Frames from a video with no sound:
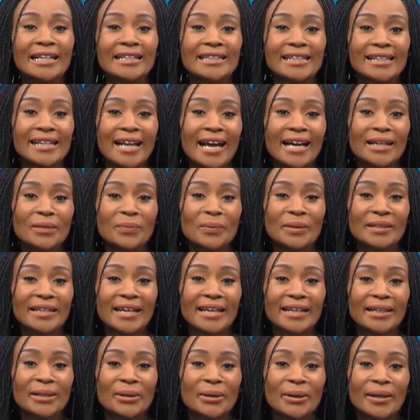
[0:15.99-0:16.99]
Tonight we
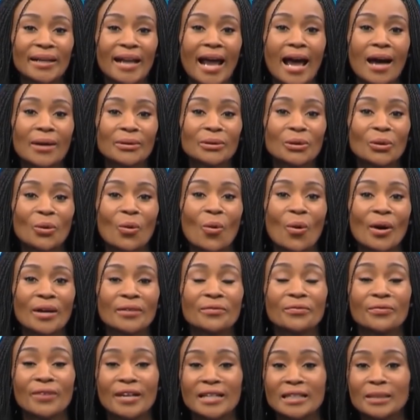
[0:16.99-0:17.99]
take a look at how to
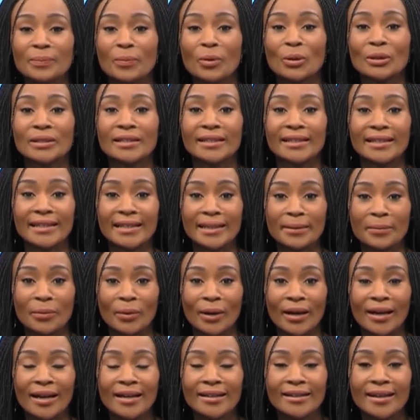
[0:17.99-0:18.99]
coin Facebook's
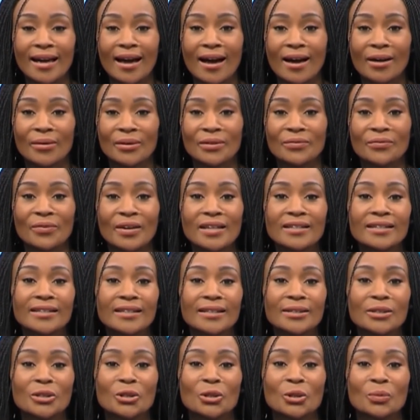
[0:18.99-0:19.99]
Libra and how
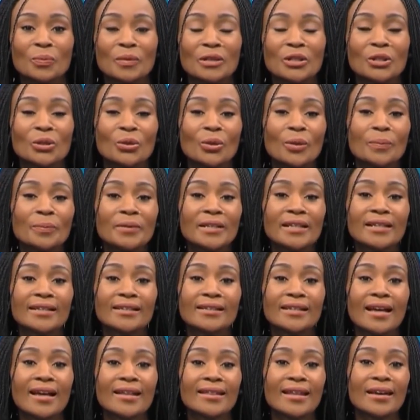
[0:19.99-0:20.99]
investors should be scripting
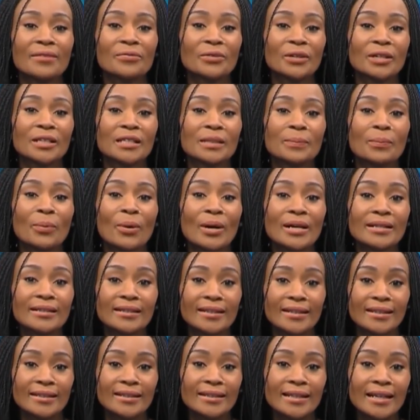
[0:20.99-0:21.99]
South Africa's
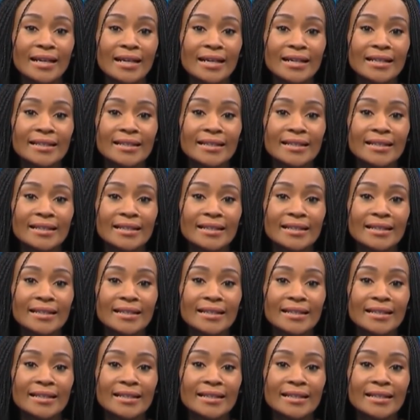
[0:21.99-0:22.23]
President